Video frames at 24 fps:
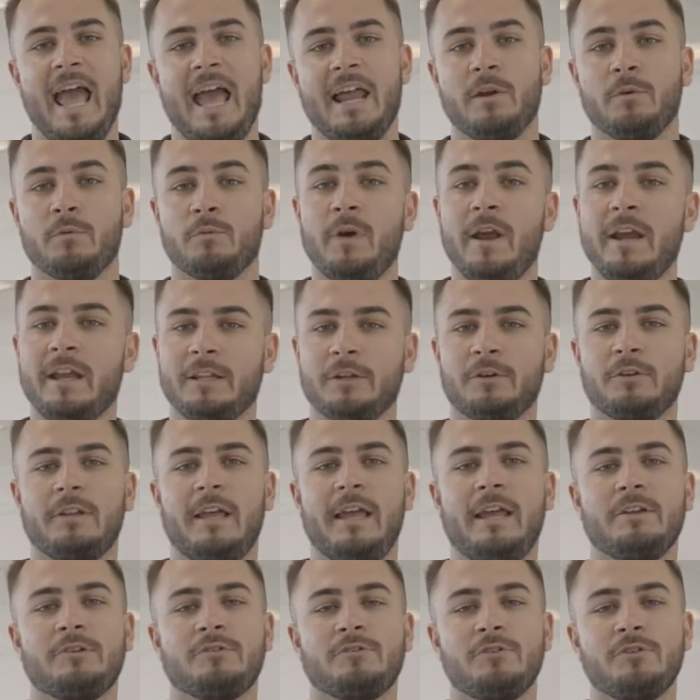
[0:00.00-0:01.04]
and a regular
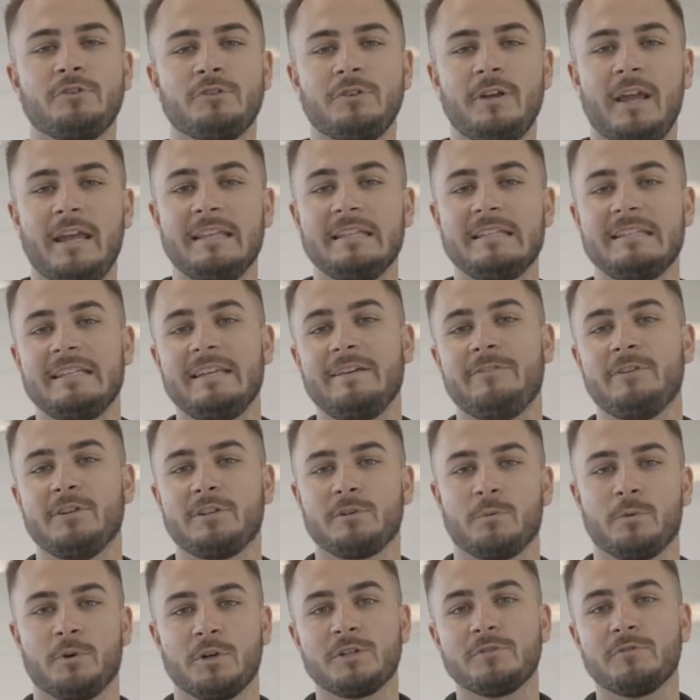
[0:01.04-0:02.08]
Land Cruiser and see if
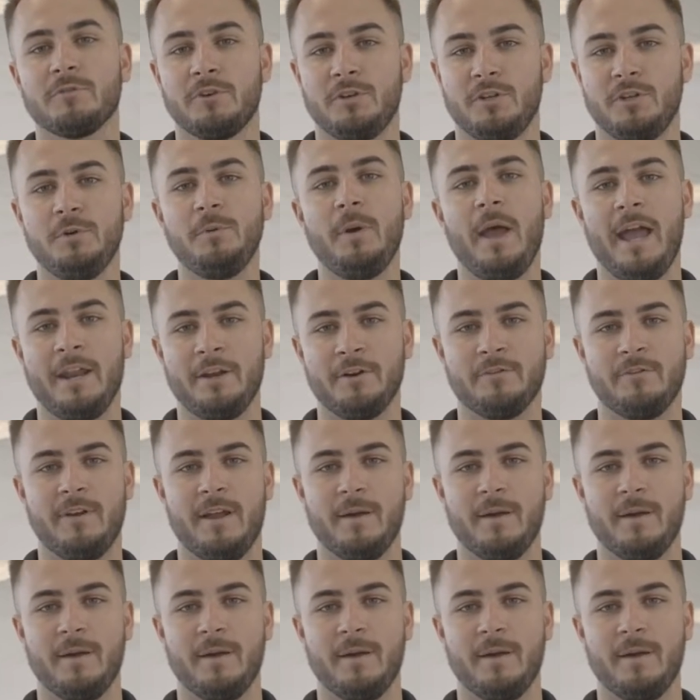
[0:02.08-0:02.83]
this works for you and your